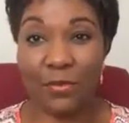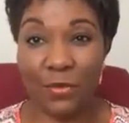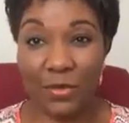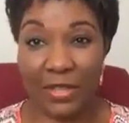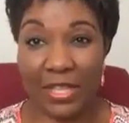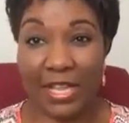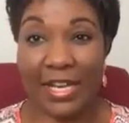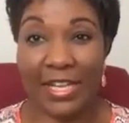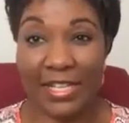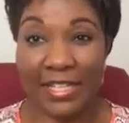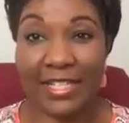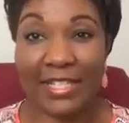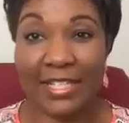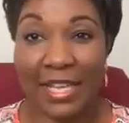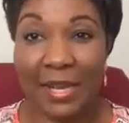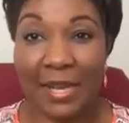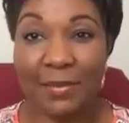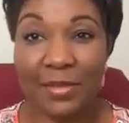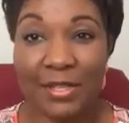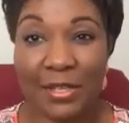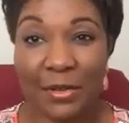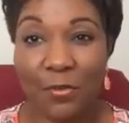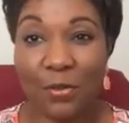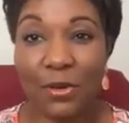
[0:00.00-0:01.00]
that it
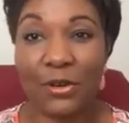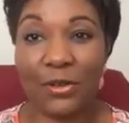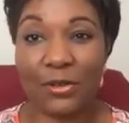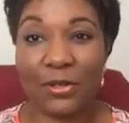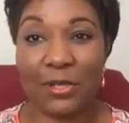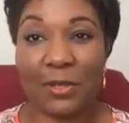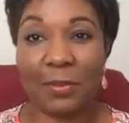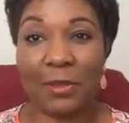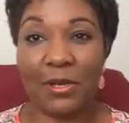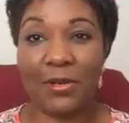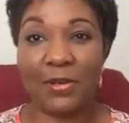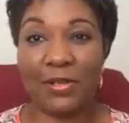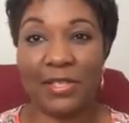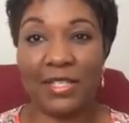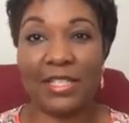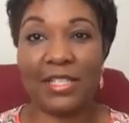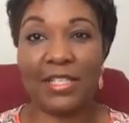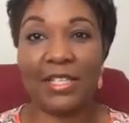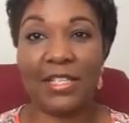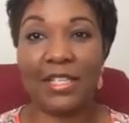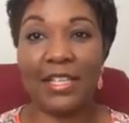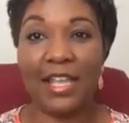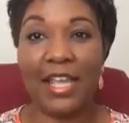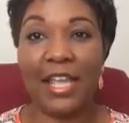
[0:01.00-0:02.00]
seems that we're
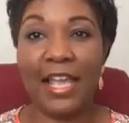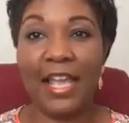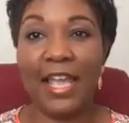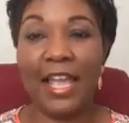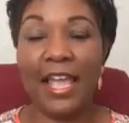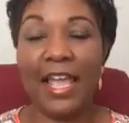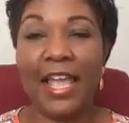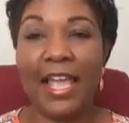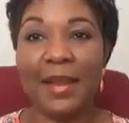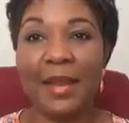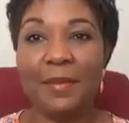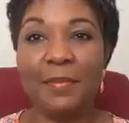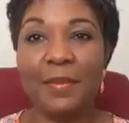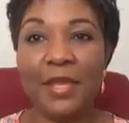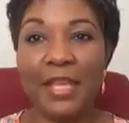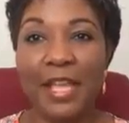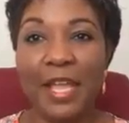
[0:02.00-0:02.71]
experiencing and be